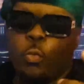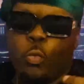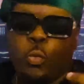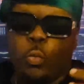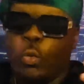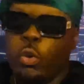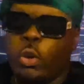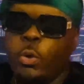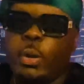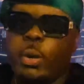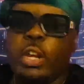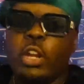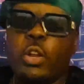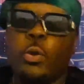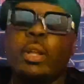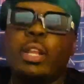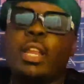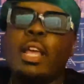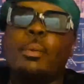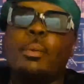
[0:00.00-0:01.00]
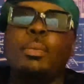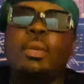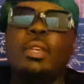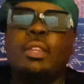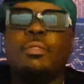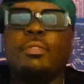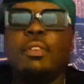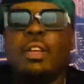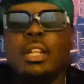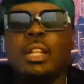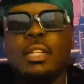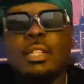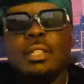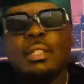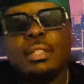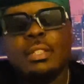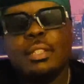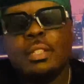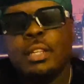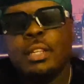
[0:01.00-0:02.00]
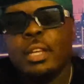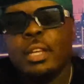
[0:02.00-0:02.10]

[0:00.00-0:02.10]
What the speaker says: We already know what that means, fellas.